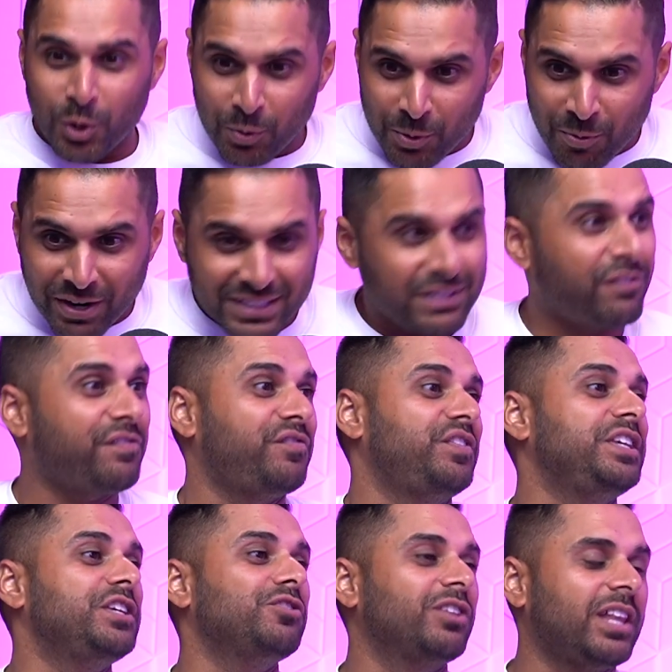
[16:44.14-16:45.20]
What do we want it to
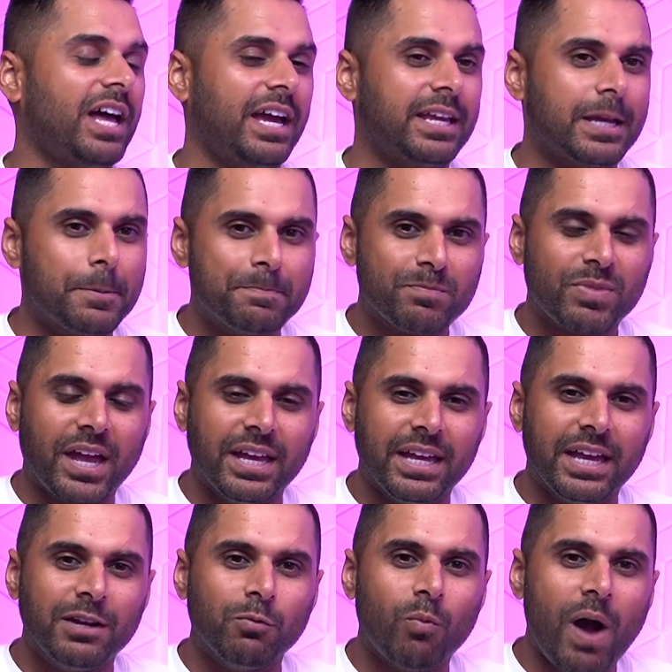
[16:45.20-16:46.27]
feel like? And